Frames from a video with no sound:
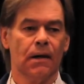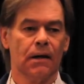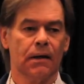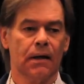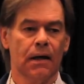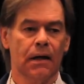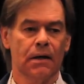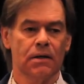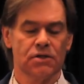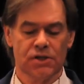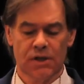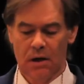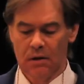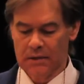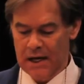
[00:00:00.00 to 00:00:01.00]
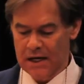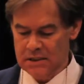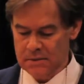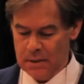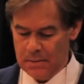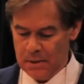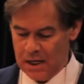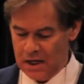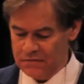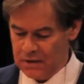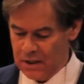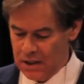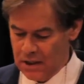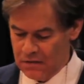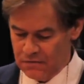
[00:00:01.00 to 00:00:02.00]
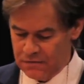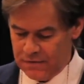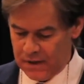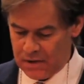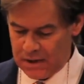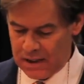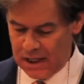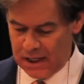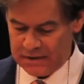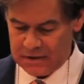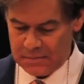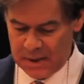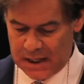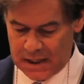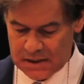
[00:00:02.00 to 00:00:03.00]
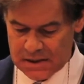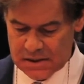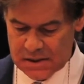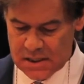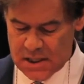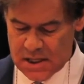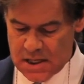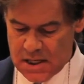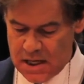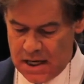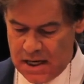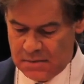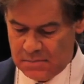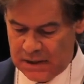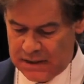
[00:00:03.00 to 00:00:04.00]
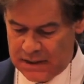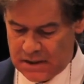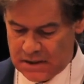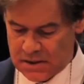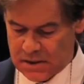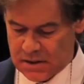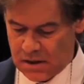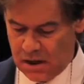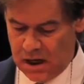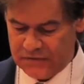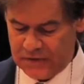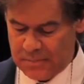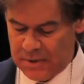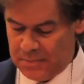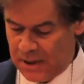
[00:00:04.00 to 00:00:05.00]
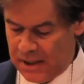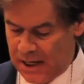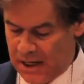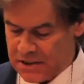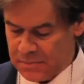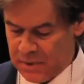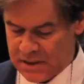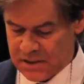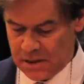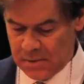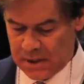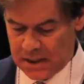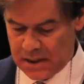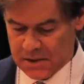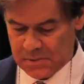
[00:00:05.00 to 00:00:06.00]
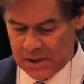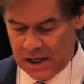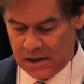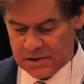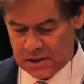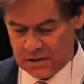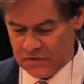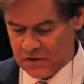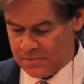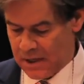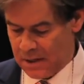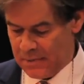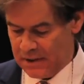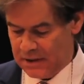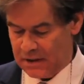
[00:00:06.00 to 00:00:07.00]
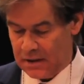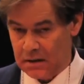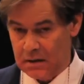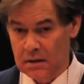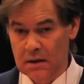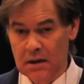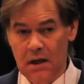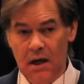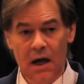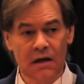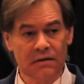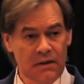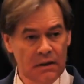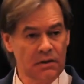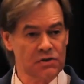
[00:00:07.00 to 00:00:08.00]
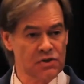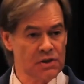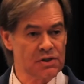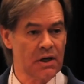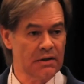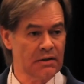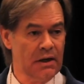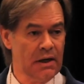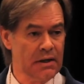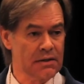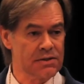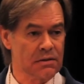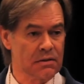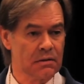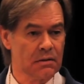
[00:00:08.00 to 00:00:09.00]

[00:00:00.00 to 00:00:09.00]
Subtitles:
Okay? So that's why we have very healthy banks in Belize. Often people ask me at seminars, well, how safe is my money there? I think you just got the answer.